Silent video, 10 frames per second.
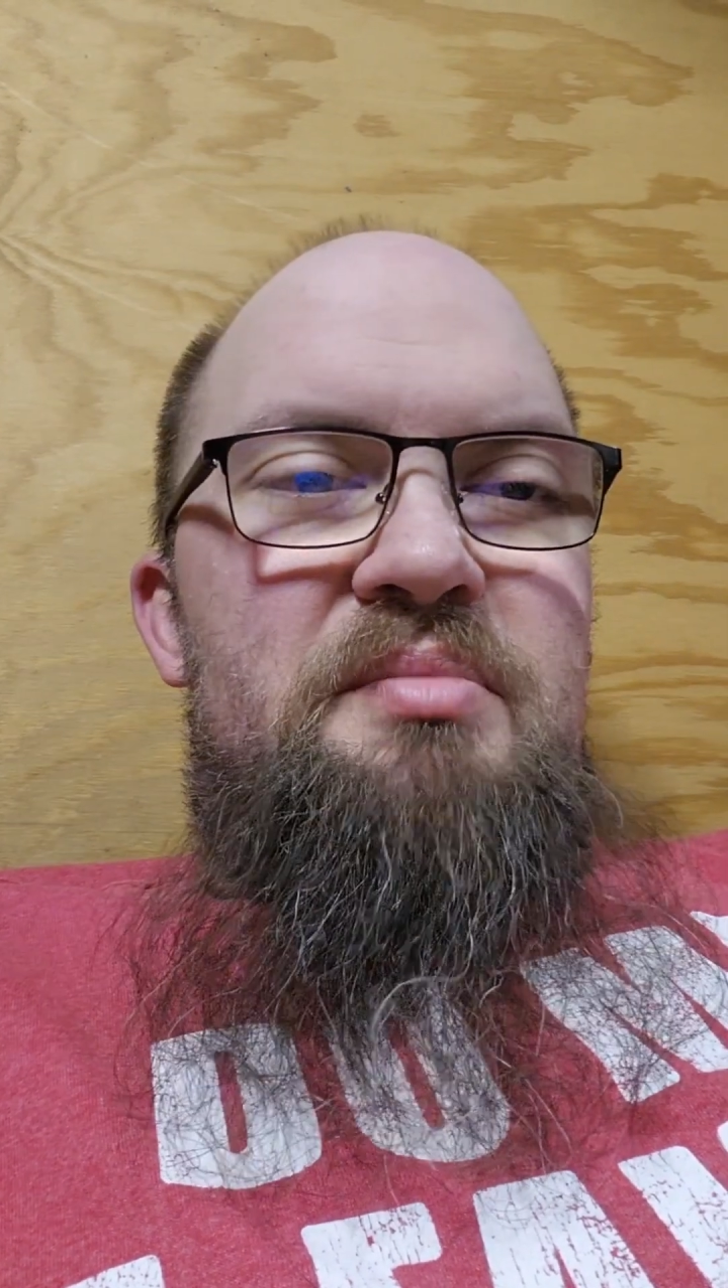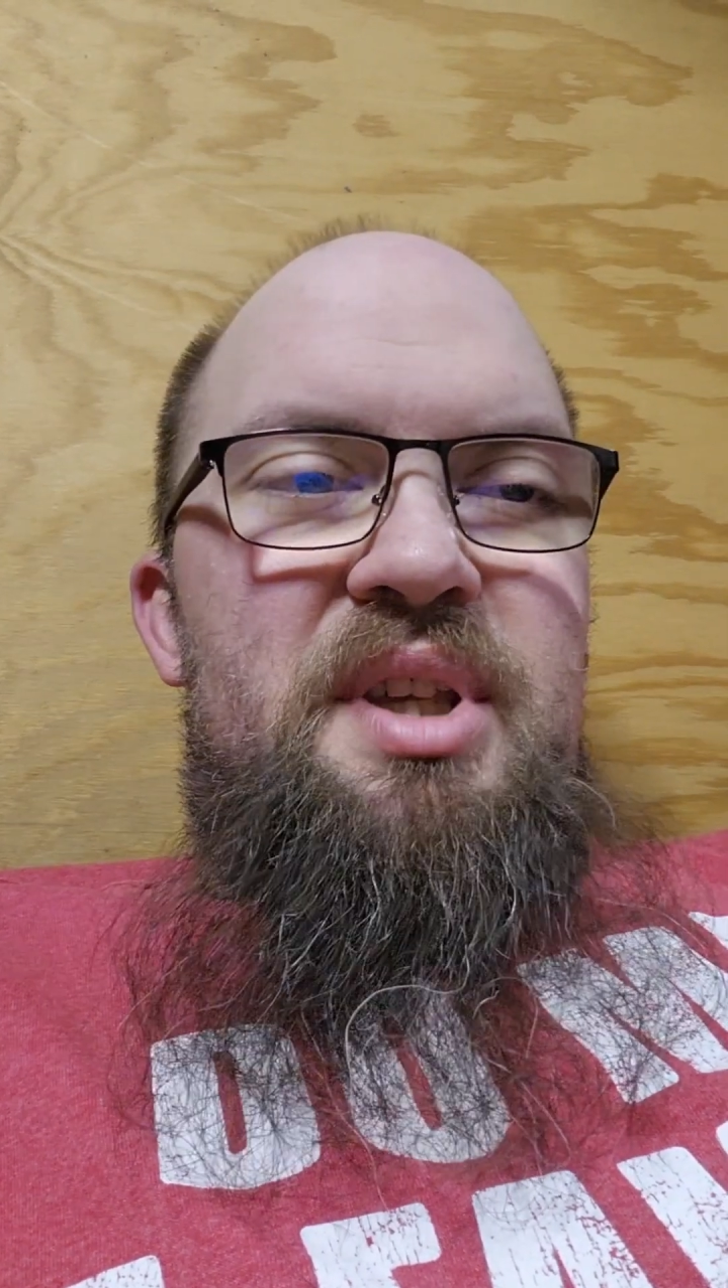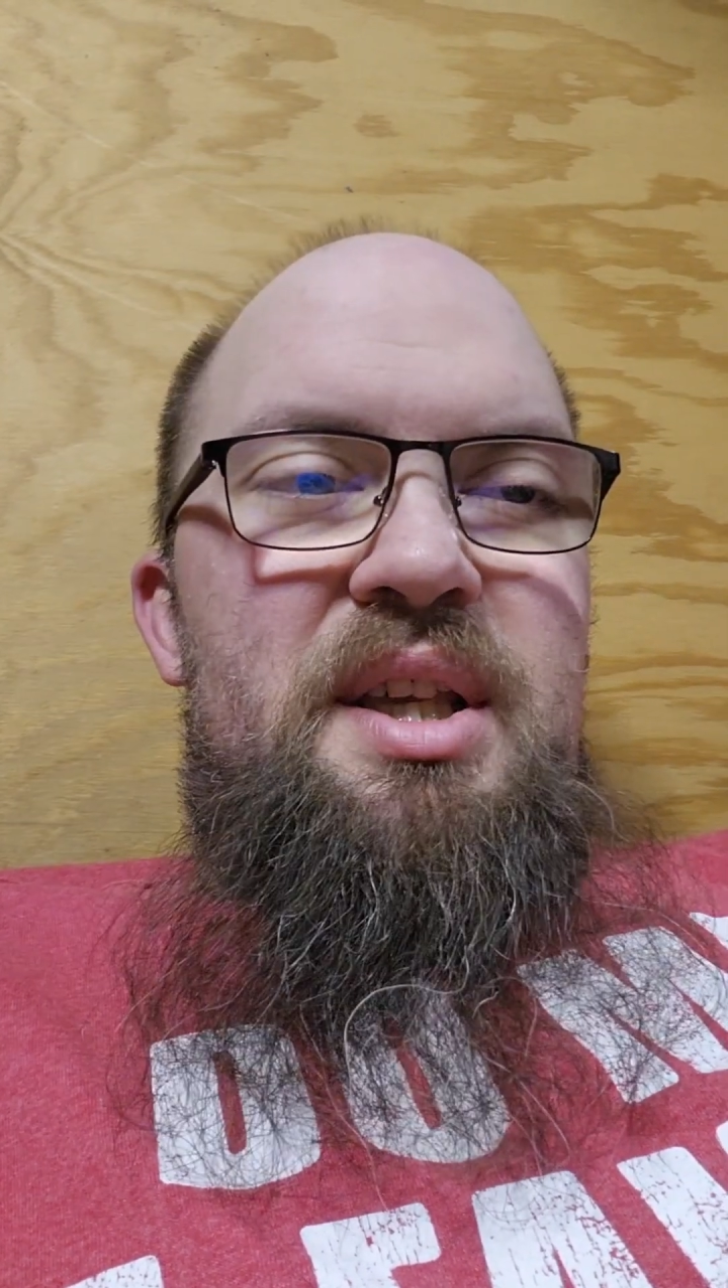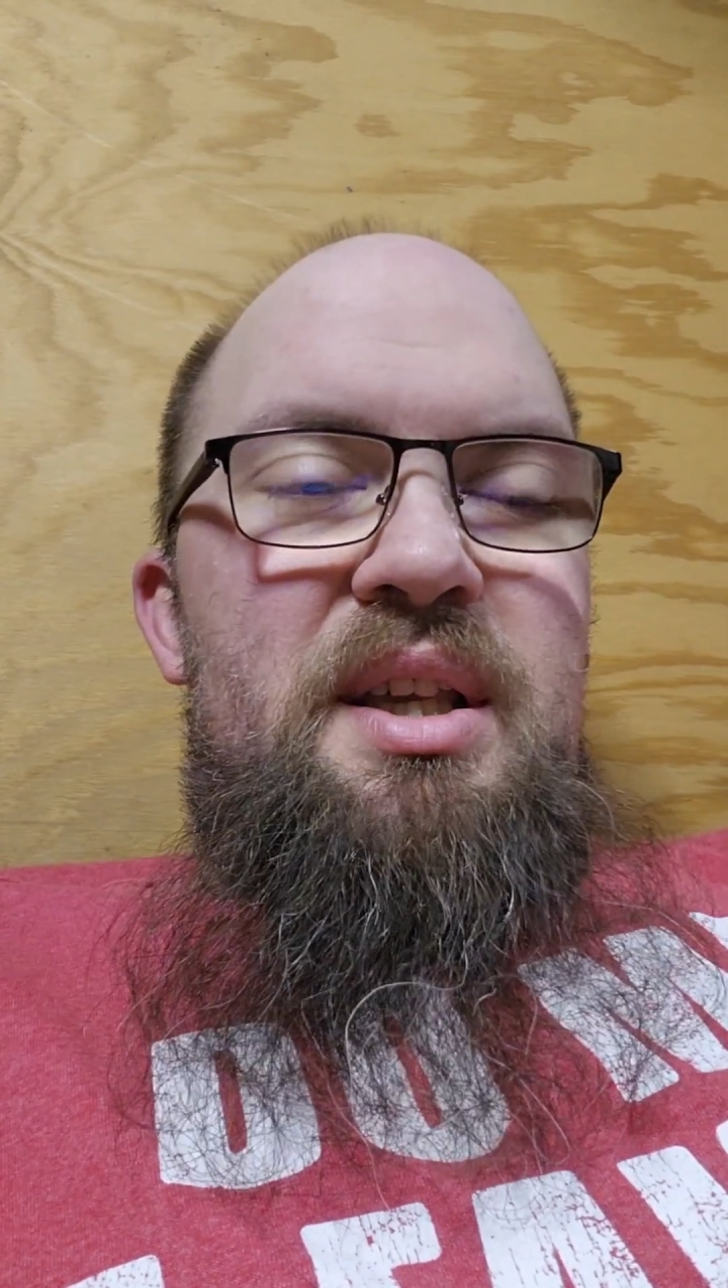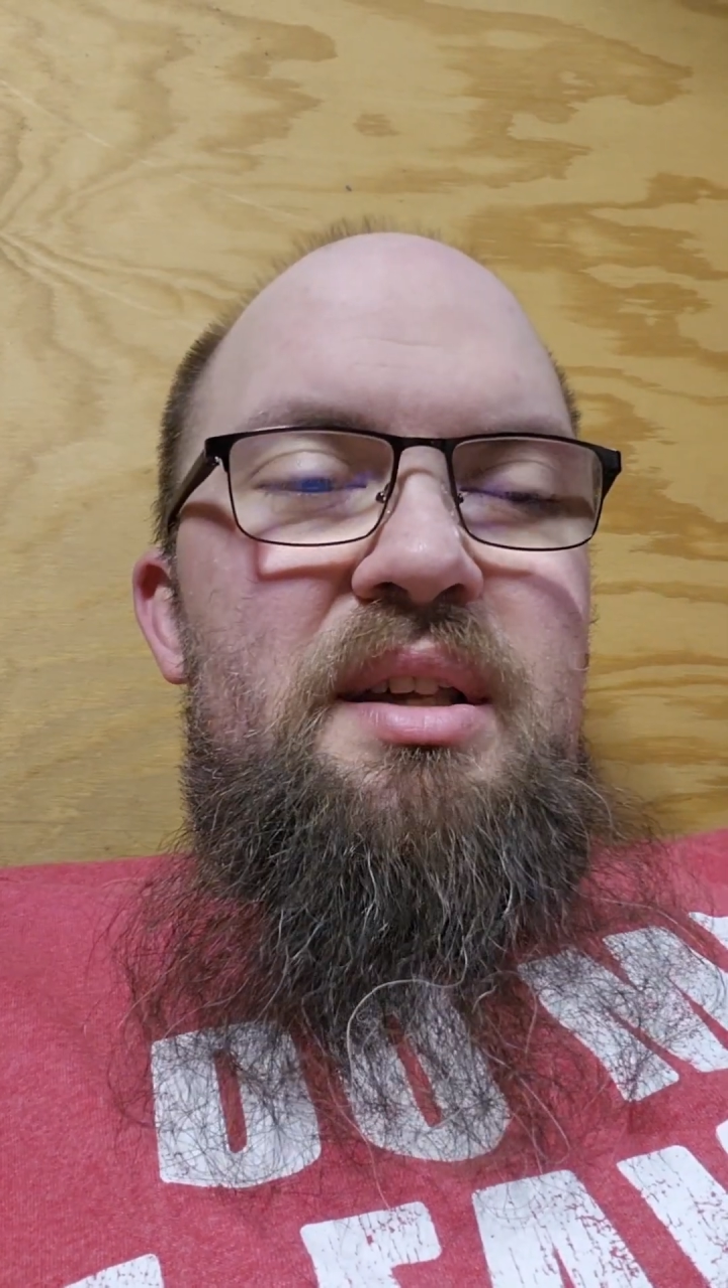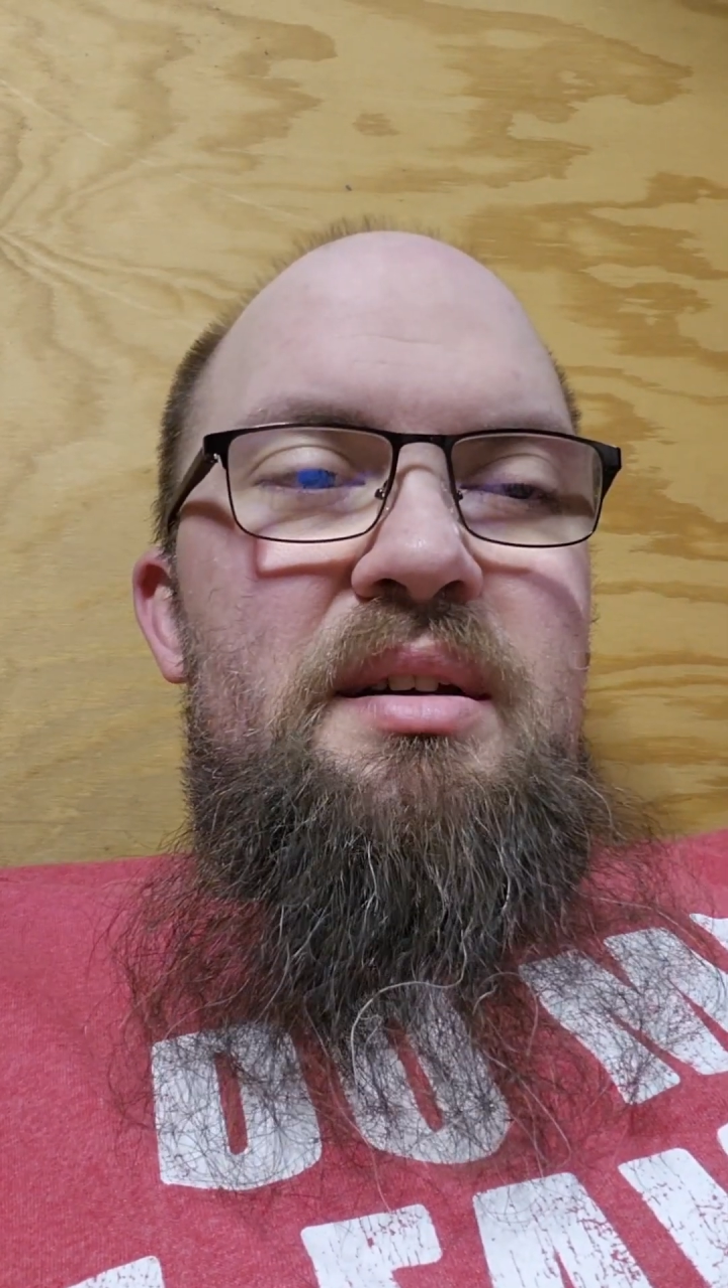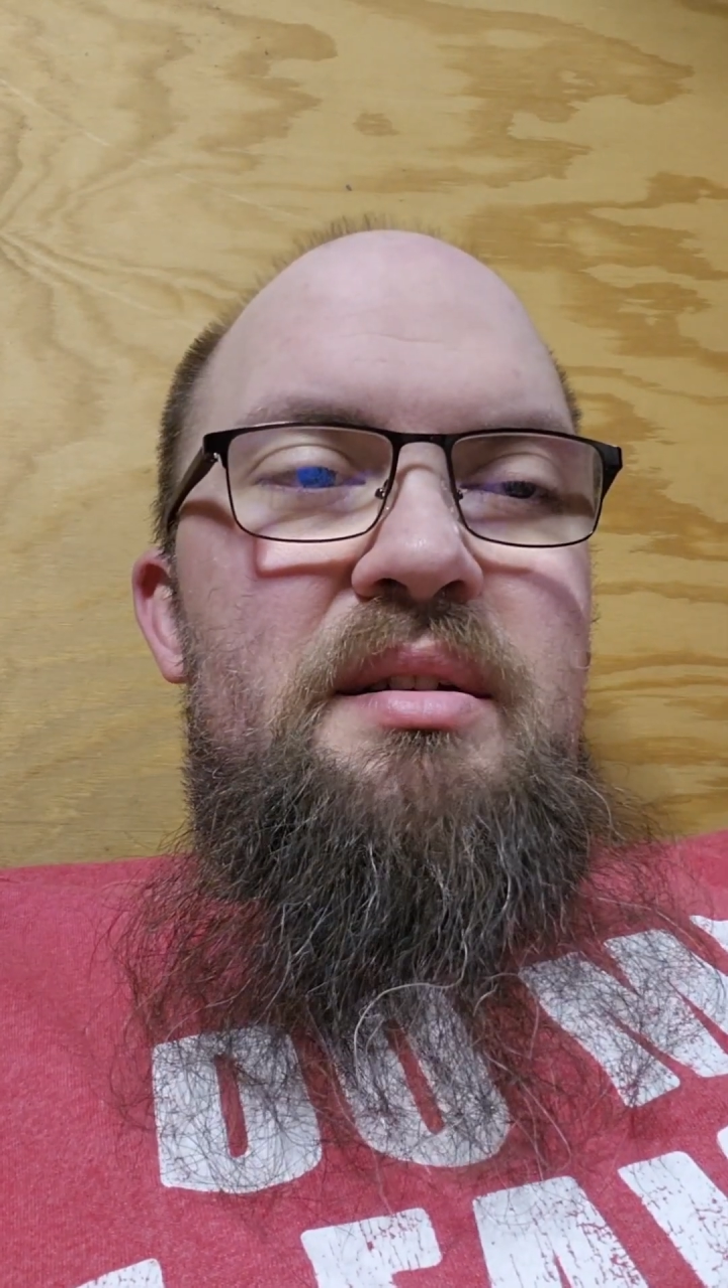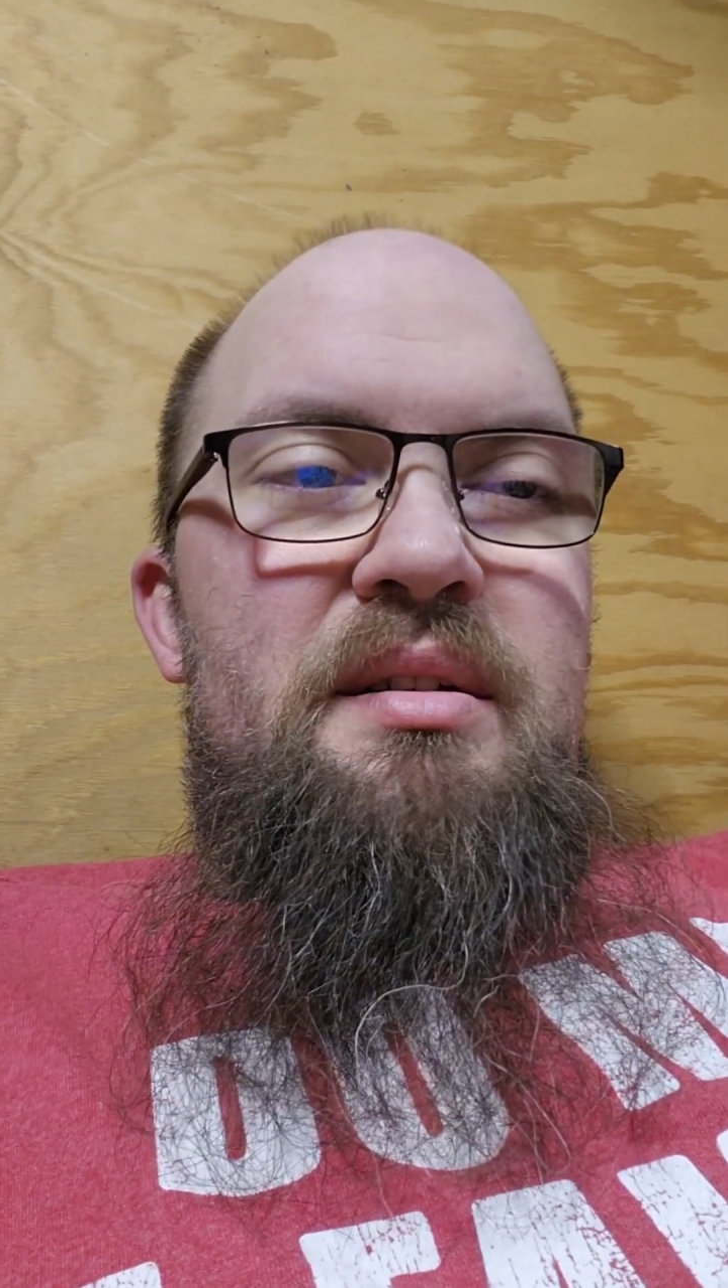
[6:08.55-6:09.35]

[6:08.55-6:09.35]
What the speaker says: be,